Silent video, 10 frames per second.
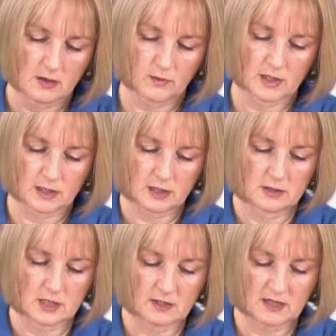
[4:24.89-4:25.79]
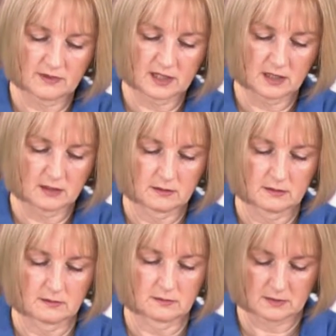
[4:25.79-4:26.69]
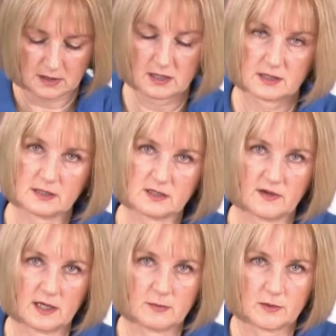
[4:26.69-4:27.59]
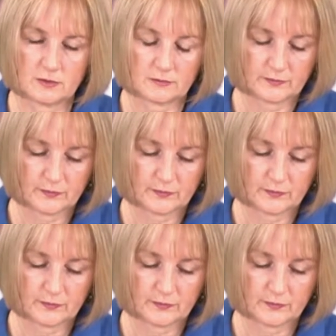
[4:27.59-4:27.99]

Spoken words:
when you don't have any cutters available.